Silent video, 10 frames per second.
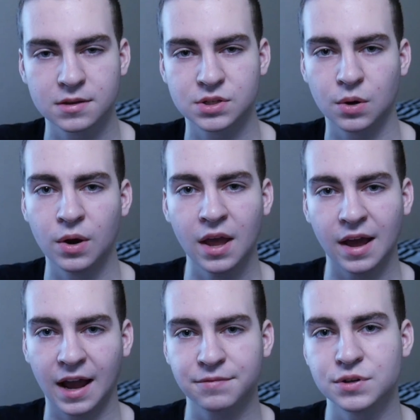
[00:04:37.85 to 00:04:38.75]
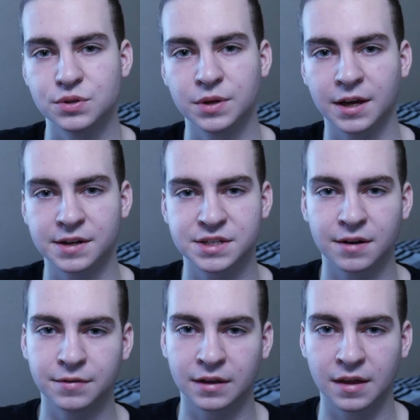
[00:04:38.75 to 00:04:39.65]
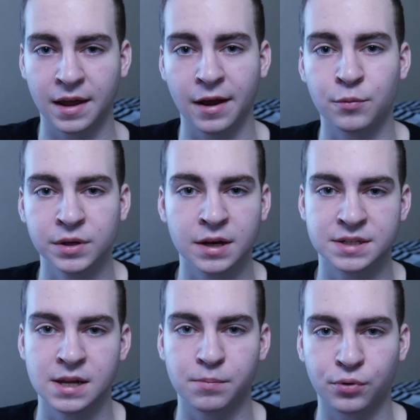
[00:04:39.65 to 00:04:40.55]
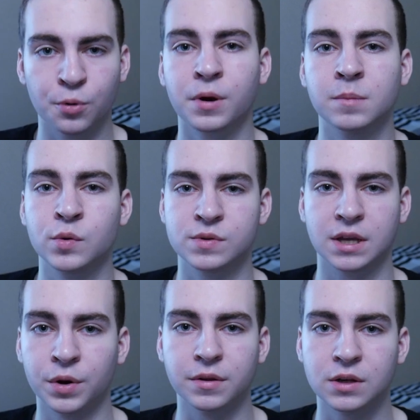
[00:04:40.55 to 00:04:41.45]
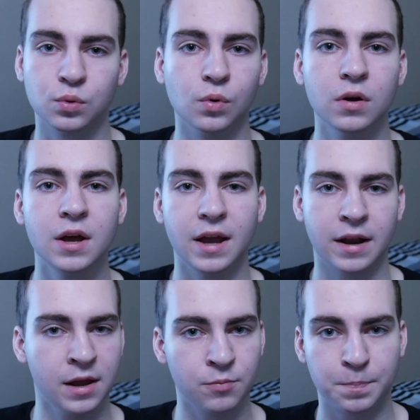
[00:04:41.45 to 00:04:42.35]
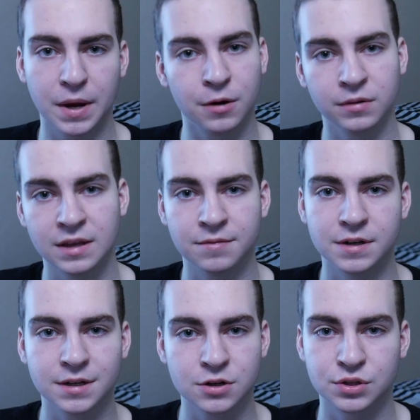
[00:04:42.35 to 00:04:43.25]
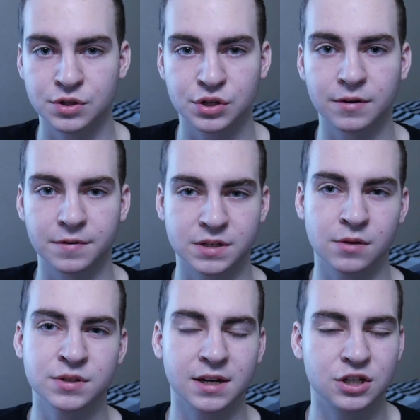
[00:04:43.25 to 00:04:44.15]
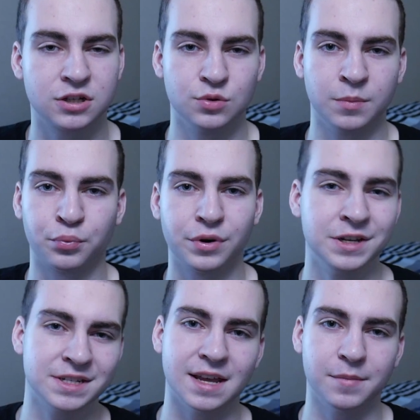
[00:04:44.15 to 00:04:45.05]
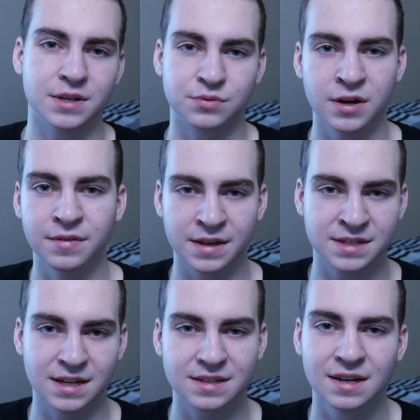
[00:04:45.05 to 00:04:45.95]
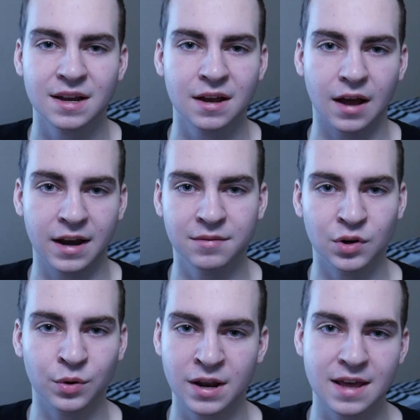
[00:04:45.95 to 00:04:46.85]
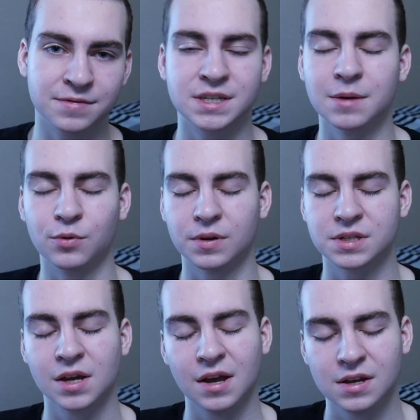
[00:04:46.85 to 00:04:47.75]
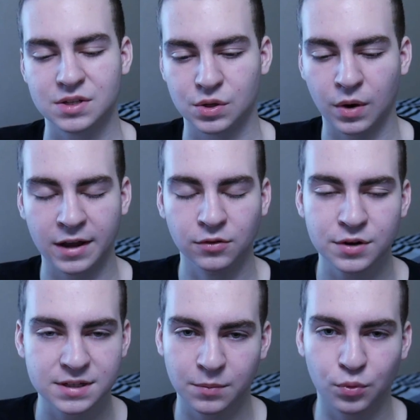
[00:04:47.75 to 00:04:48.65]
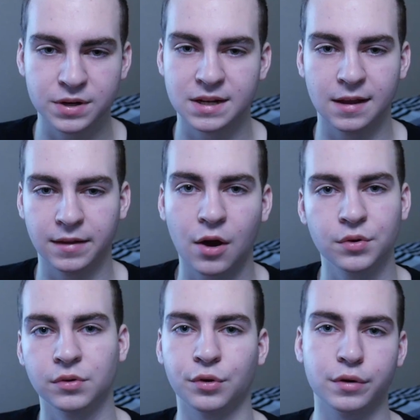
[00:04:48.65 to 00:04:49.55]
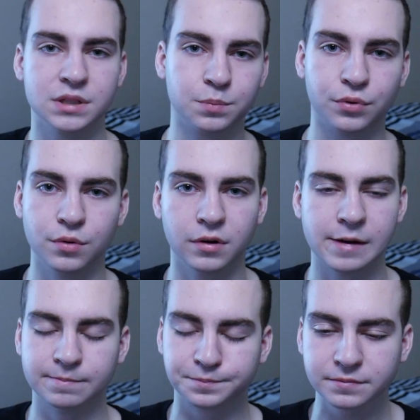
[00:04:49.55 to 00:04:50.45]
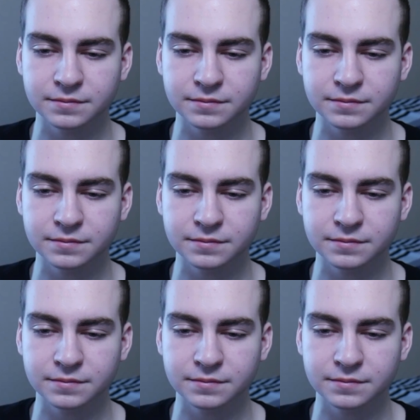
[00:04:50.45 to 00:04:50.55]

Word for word: So after doing kind of stuff like that, I realized that programming was really cool, and I barely even touched the surface. I was like doing print statements, right? That's it. I didn't even know what an if statement was. So I looked up one day how to learn to program.